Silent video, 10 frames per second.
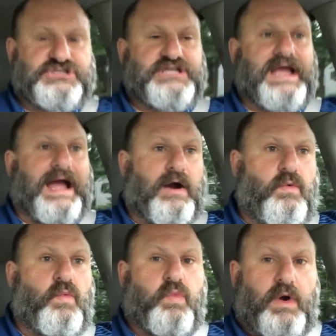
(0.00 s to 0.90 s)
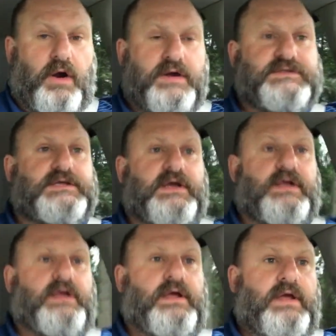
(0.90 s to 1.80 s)
She outworked
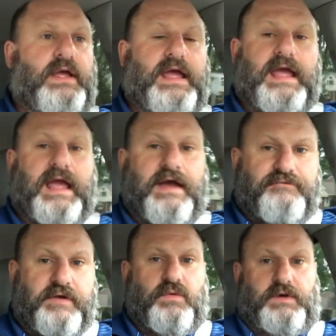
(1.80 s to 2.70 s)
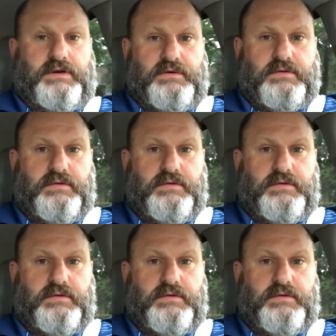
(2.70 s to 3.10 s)
everyone.